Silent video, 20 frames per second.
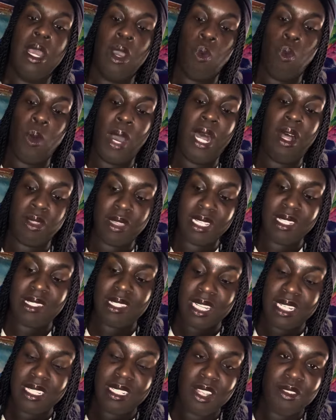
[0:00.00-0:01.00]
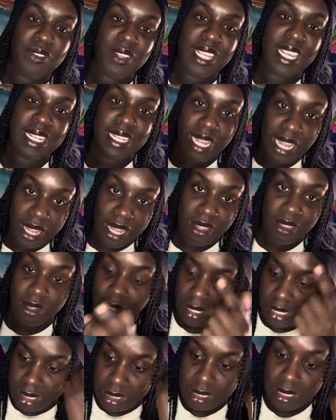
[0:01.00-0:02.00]
While this significant other,
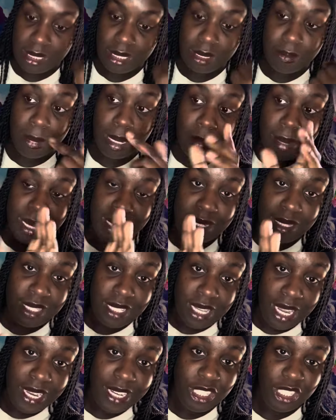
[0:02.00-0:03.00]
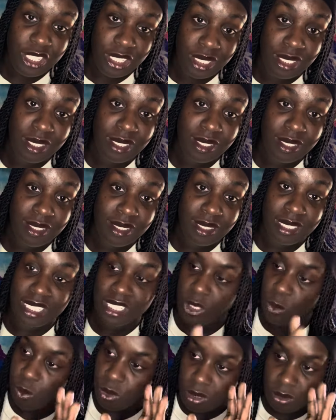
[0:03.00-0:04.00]
again, this is my meditation.
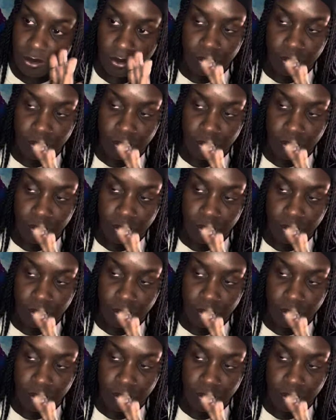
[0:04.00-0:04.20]
This was,